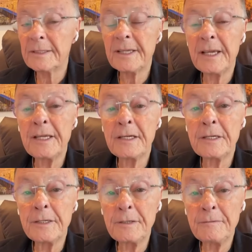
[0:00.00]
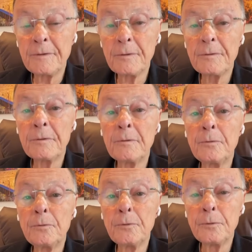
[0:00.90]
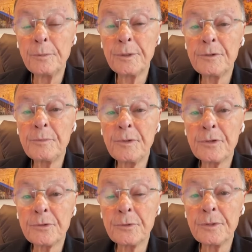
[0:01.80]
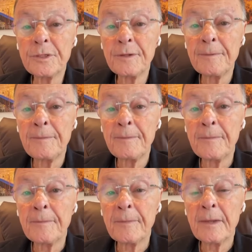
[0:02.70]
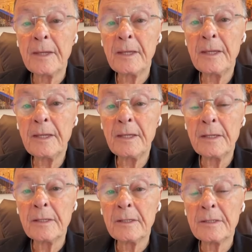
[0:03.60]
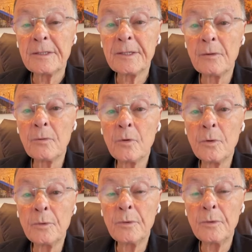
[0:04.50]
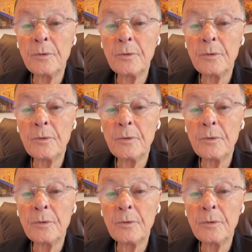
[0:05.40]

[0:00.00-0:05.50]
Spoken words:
but it's incredibly unbelievable the number of people